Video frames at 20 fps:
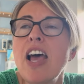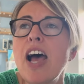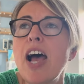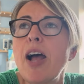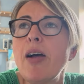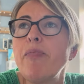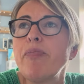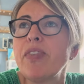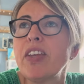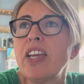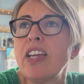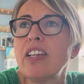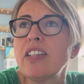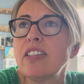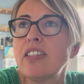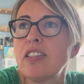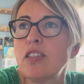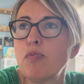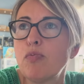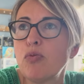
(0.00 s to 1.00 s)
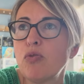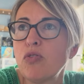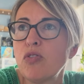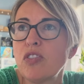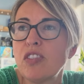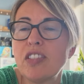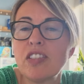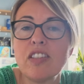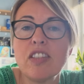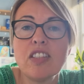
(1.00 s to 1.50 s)
And it
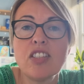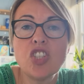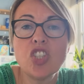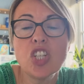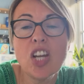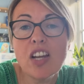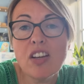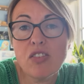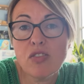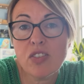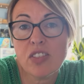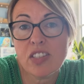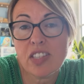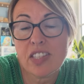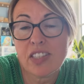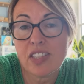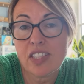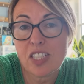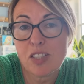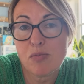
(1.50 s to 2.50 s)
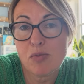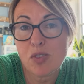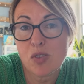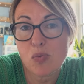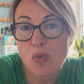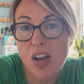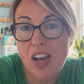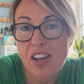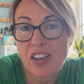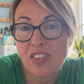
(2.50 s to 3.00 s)
supports the chakra system as
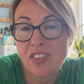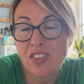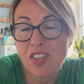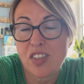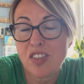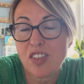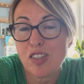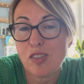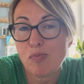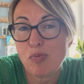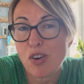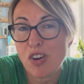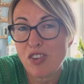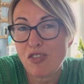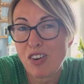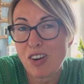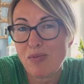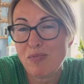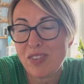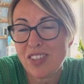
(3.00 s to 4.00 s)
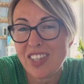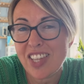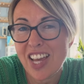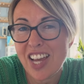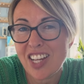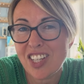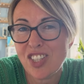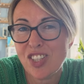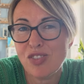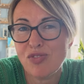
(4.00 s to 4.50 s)
well, so there's programs
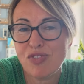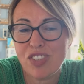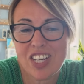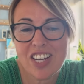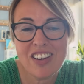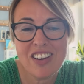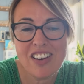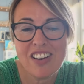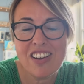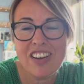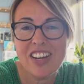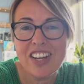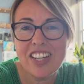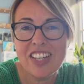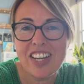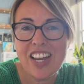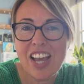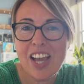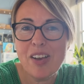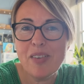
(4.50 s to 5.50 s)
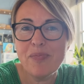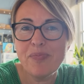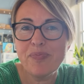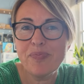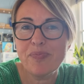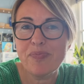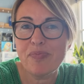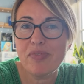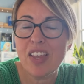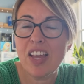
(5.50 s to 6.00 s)
there to realign
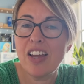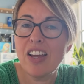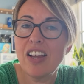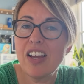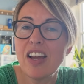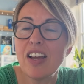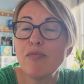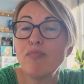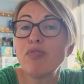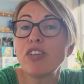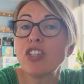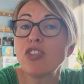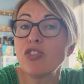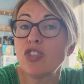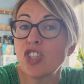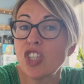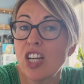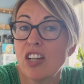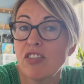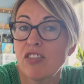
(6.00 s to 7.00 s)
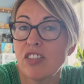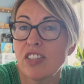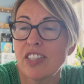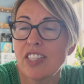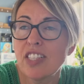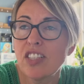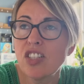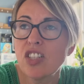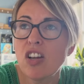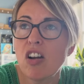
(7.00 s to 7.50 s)
and bring your chakras
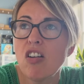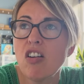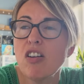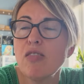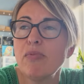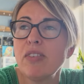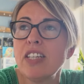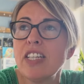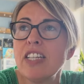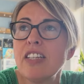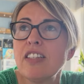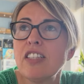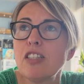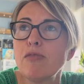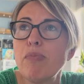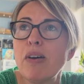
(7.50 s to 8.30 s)
into harmony, into